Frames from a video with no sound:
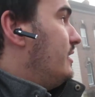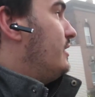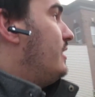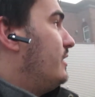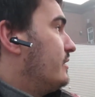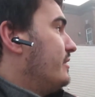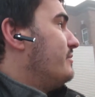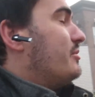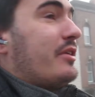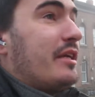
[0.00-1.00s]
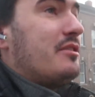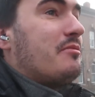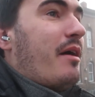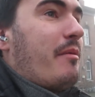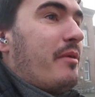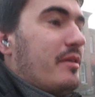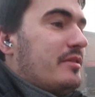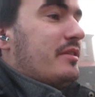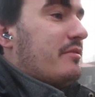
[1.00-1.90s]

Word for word: Well, ah, good morning interwebians.